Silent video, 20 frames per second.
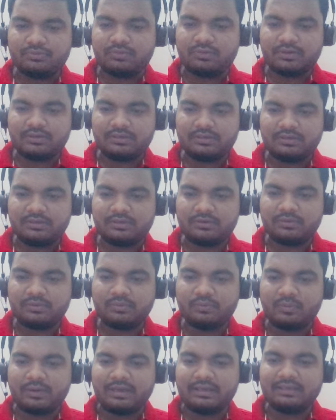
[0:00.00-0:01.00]
what,
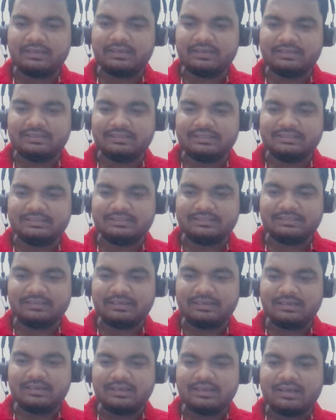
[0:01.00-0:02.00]
why these
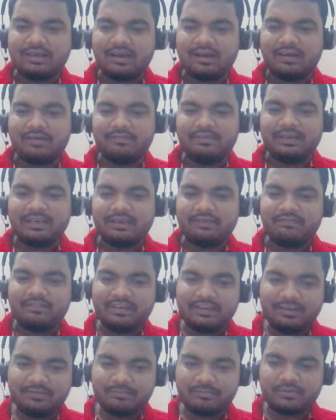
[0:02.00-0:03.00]
are being
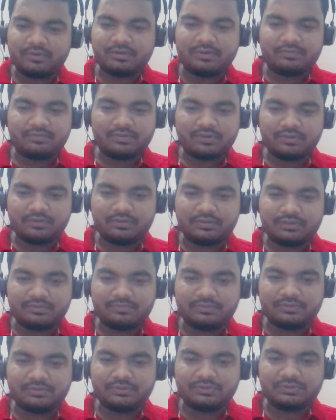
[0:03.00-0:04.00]
very important for your
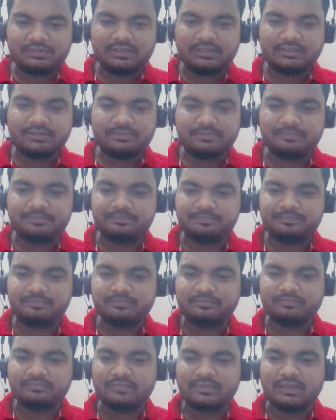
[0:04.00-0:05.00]
interviews, right?
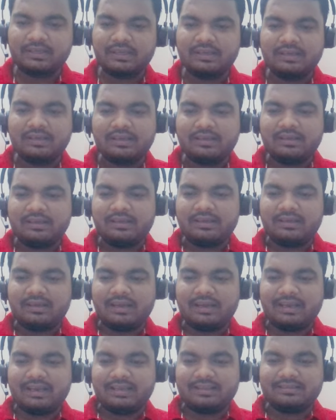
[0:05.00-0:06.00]

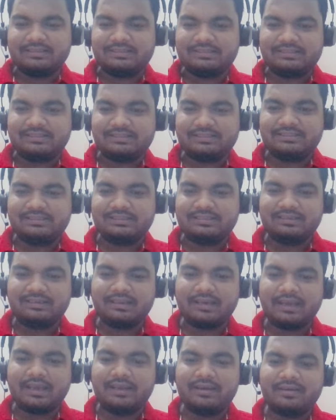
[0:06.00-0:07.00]
Again, this is
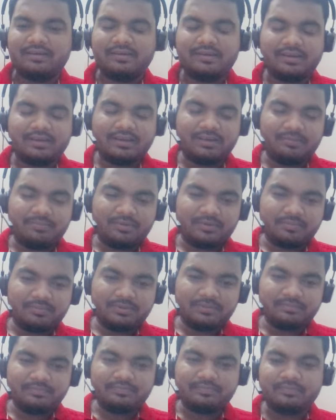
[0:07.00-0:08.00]
again a tricky
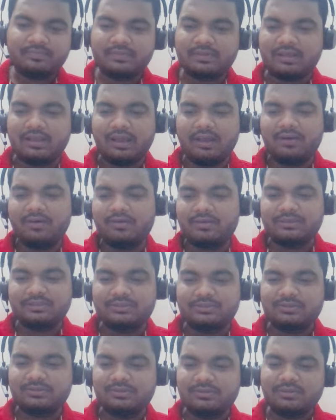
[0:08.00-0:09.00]
problem, and
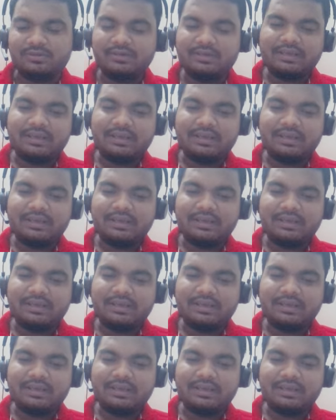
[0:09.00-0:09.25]
also